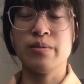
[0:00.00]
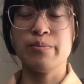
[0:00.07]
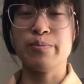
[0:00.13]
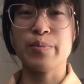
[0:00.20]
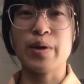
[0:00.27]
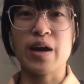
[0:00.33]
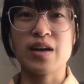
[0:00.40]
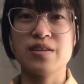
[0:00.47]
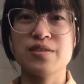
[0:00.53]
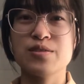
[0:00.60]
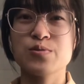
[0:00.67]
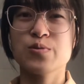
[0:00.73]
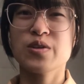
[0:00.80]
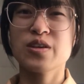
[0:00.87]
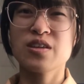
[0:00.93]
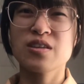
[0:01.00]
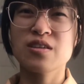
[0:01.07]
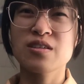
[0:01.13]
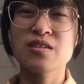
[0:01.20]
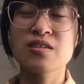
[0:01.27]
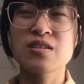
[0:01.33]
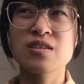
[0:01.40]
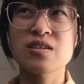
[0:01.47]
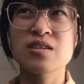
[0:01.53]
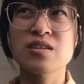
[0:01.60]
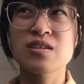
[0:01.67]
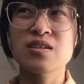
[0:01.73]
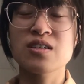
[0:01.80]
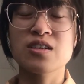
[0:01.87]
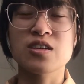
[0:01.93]
back this with.
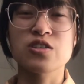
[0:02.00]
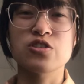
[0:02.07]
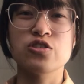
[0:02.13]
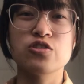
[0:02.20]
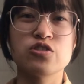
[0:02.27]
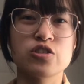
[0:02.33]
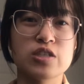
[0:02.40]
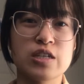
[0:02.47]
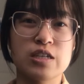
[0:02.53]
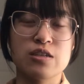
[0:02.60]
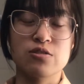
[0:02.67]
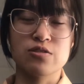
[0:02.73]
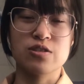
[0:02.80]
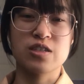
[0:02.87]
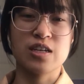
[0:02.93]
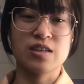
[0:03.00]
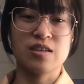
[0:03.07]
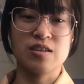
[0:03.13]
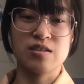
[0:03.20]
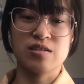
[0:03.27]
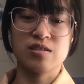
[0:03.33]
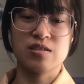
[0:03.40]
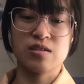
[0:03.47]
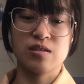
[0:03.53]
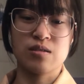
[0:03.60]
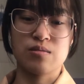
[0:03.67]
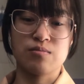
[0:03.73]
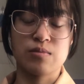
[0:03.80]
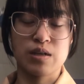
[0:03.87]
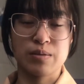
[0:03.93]
Because usually there's like this
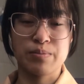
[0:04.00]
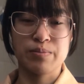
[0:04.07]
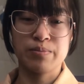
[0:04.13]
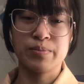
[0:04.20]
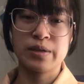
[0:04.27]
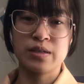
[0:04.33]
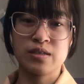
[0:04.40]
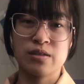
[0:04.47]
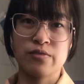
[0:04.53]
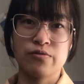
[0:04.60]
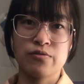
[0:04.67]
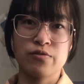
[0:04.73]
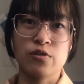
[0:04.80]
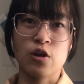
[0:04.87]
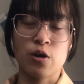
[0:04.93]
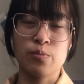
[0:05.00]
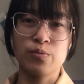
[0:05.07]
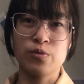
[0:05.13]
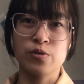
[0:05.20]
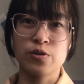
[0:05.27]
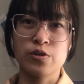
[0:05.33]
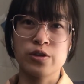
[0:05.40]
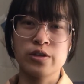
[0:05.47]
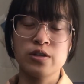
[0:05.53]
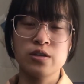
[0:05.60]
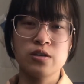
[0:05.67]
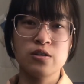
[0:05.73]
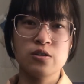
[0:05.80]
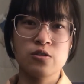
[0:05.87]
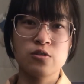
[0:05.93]
like piece of cardboard
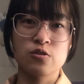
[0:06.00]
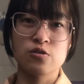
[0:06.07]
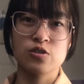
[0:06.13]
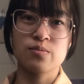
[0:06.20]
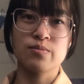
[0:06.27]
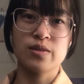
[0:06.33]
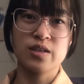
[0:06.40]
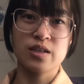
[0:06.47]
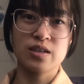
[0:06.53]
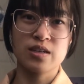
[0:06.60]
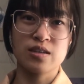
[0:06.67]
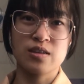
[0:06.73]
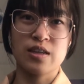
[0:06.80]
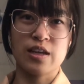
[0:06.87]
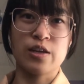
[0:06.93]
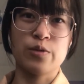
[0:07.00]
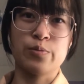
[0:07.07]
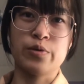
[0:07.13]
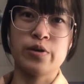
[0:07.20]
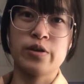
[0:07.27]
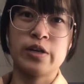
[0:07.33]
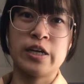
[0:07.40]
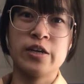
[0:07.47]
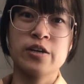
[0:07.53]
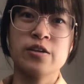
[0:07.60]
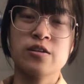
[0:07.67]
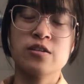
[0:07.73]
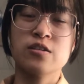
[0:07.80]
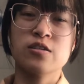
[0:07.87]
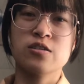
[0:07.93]
or something that you put
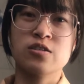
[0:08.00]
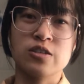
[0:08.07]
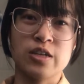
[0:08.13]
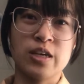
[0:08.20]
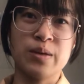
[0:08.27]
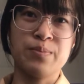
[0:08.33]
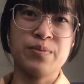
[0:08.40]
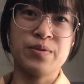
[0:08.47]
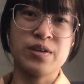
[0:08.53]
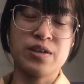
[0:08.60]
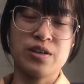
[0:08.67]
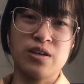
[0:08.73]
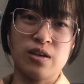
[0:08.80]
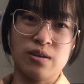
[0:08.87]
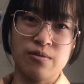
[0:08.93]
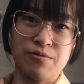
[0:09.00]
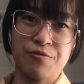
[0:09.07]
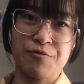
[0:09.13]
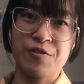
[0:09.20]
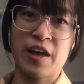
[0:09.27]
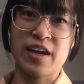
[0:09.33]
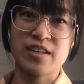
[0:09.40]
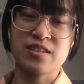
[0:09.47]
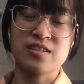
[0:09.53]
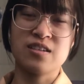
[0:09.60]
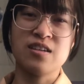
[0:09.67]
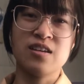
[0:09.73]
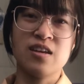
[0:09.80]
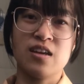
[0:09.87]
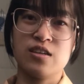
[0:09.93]
here to keep it flat
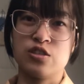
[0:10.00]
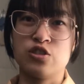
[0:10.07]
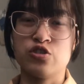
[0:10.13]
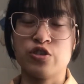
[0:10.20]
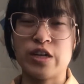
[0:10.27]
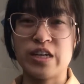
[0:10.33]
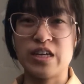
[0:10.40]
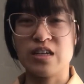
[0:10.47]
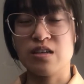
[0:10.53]
and straight.